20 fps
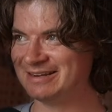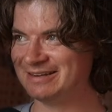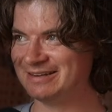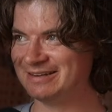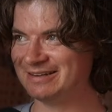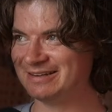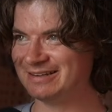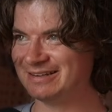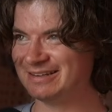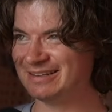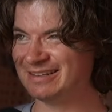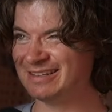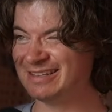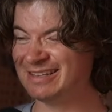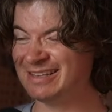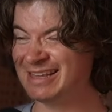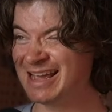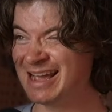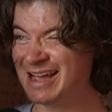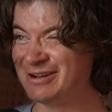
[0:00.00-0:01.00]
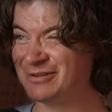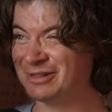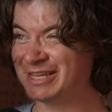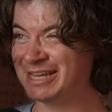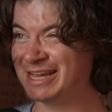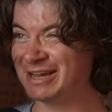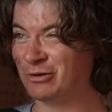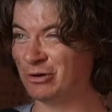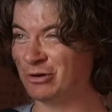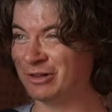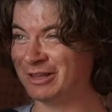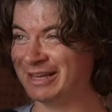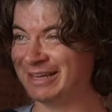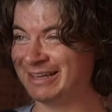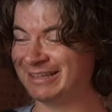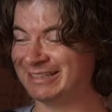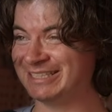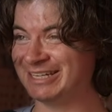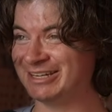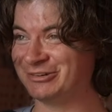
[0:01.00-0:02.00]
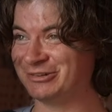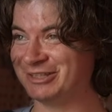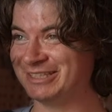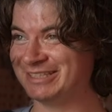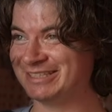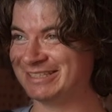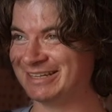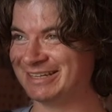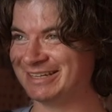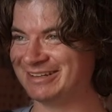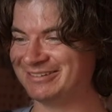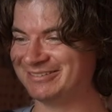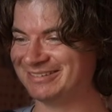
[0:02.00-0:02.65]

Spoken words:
in yeah, when they get old, like generally it's like